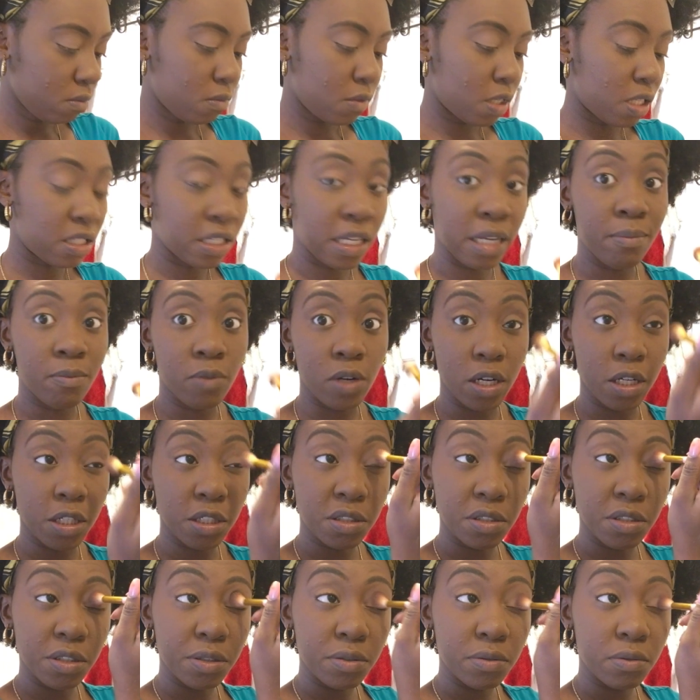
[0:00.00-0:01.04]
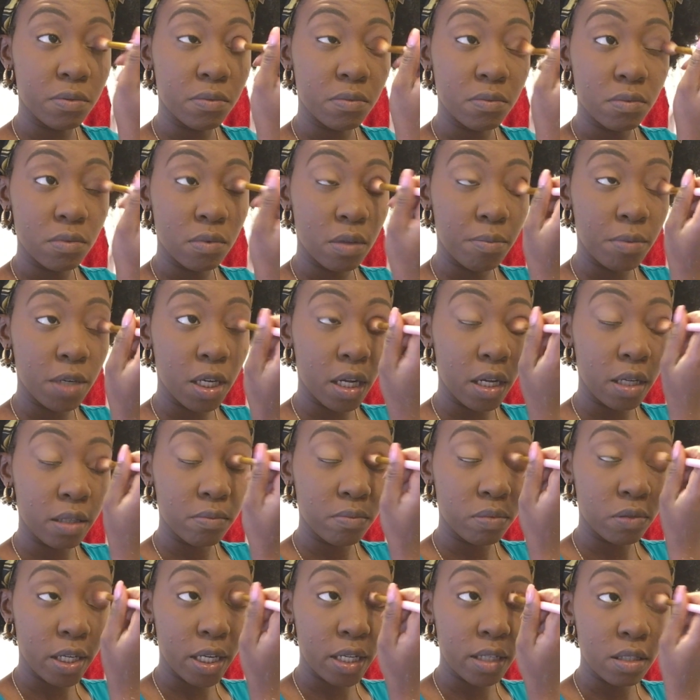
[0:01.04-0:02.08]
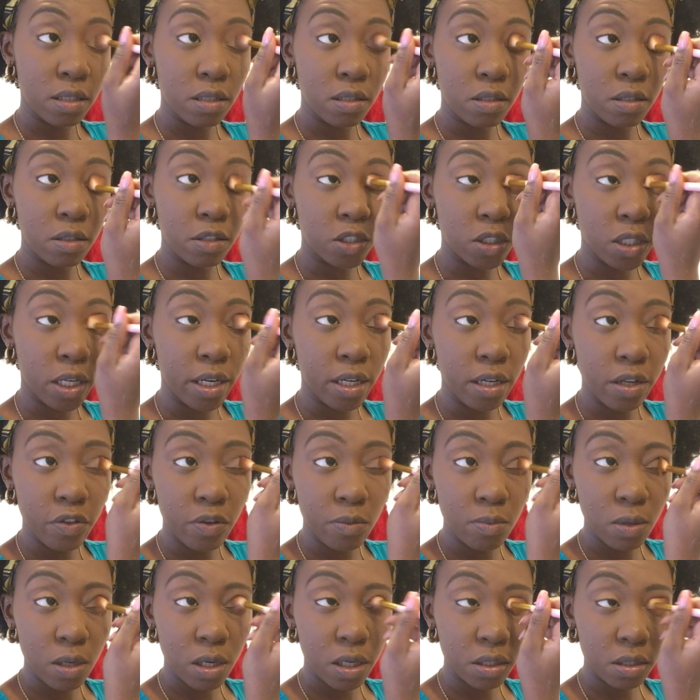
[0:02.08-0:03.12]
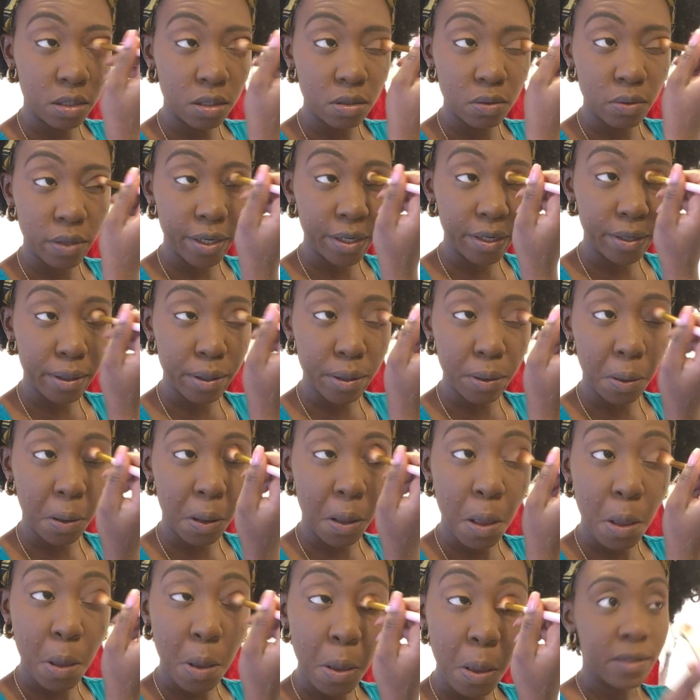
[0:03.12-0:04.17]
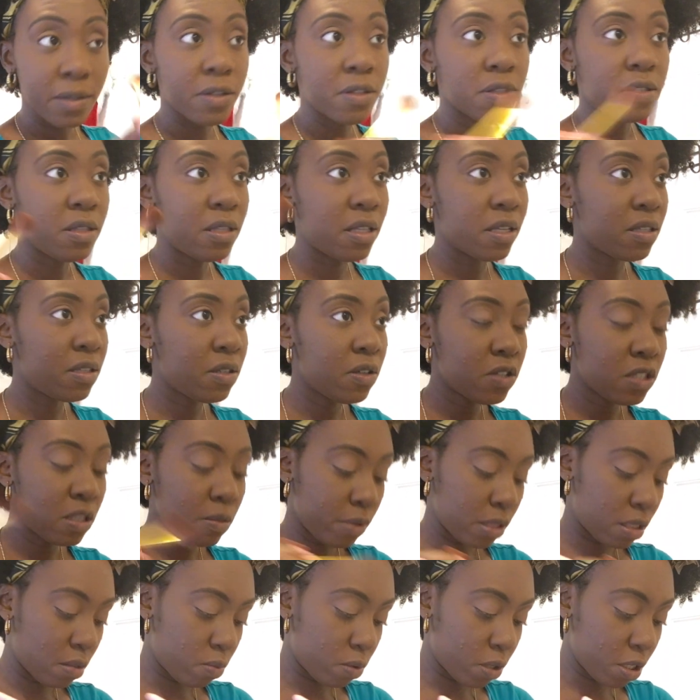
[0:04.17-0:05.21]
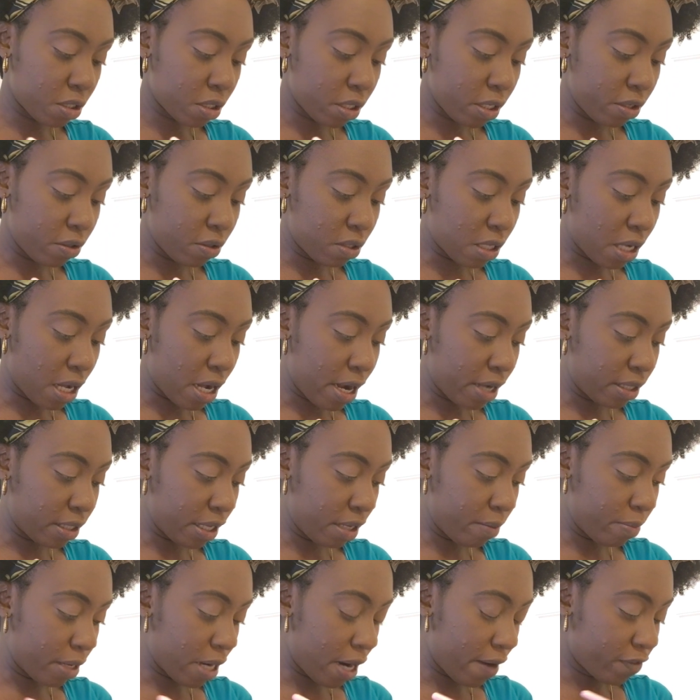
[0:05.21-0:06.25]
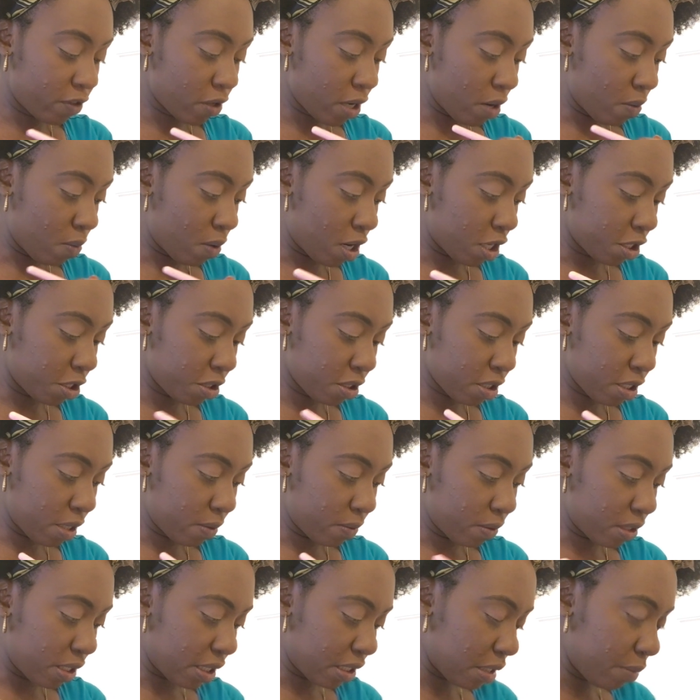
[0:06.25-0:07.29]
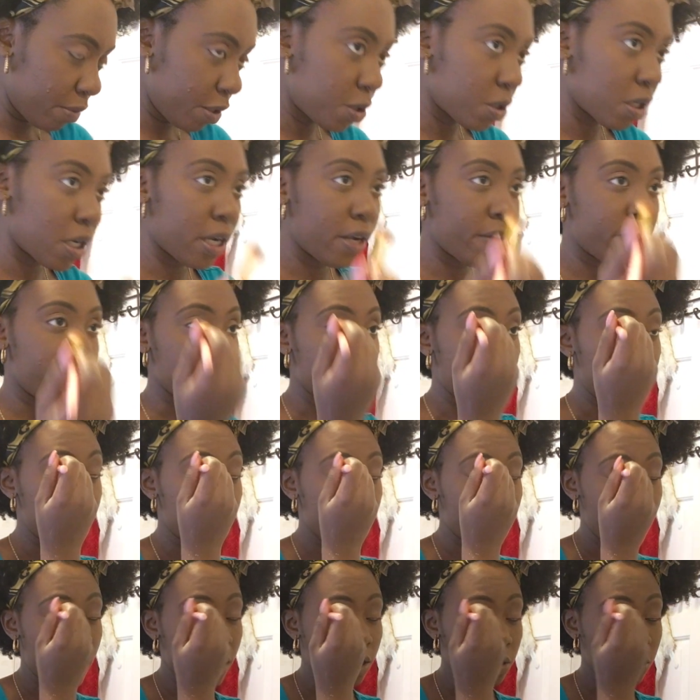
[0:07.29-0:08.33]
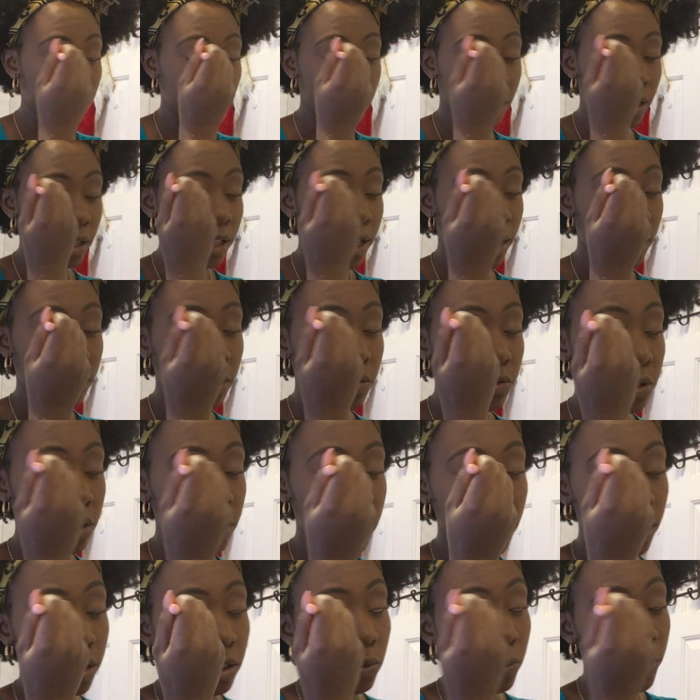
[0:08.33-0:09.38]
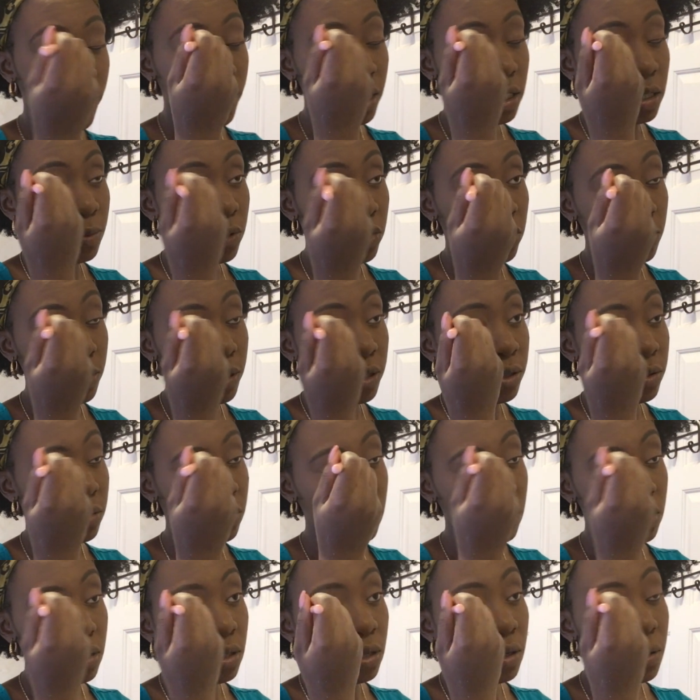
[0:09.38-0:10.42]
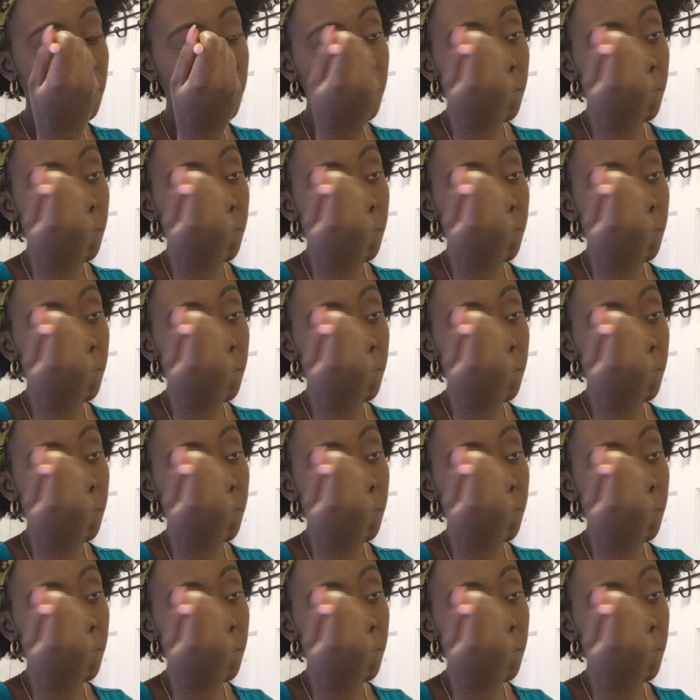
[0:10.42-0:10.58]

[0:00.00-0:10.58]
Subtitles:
The same brush too. I'm not pressed to try another brush right now. This used to be the brush that I used to highlight, but after I washed it, I was like, let me try it for like actually like using it the way it's supposed to be used.